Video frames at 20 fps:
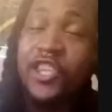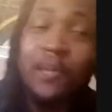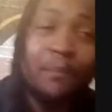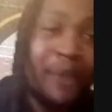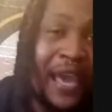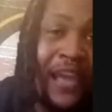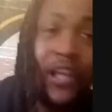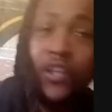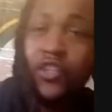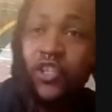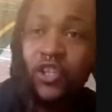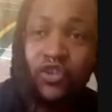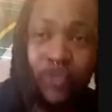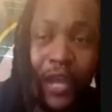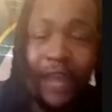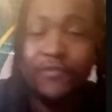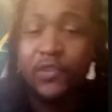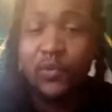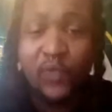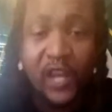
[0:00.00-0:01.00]
the Packers to
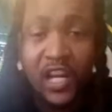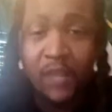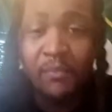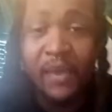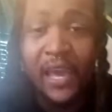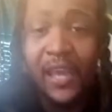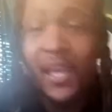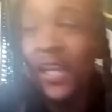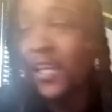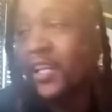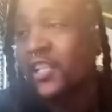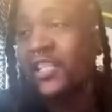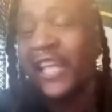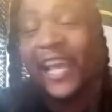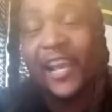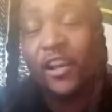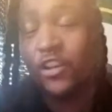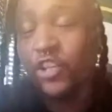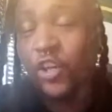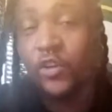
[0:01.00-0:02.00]
draft the running back because
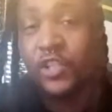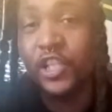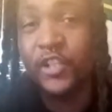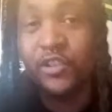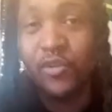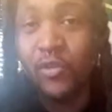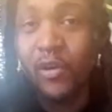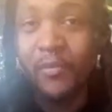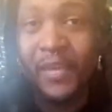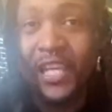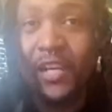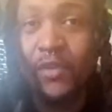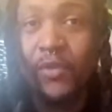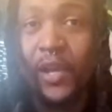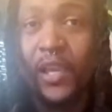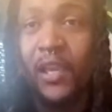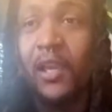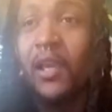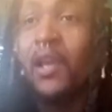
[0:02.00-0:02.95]
they ain't going to know what to do with him anyway.